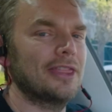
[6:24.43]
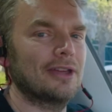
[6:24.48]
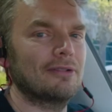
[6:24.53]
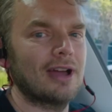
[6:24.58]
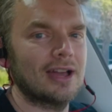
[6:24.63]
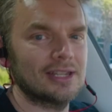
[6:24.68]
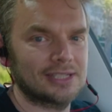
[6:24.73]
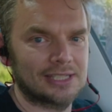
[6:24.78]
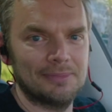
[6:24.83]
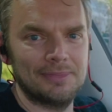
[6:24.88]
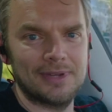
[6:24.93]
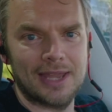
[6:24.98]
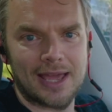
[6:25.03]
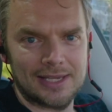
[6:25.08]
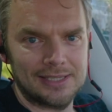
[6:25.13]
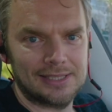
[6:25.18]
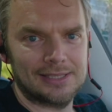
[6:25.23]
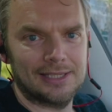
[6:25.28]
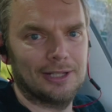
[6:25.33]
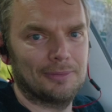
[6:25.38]
there are some
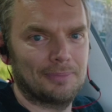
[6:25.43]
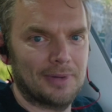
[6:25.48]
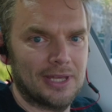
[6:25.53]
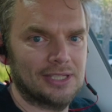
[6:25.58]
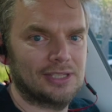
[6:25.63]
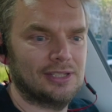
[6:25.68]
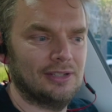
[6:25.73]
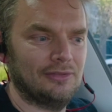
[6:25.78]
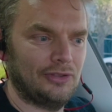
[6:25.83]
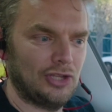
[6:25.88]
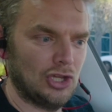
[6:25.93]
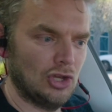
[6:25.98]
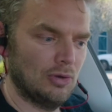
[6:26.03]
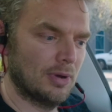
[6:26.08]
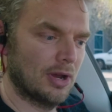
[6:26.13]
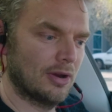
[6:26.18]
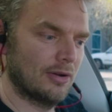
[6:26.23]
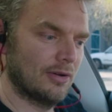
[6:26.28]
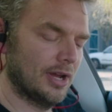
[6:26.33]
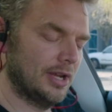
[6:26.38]
nice little bits of
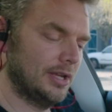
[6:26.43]
humor,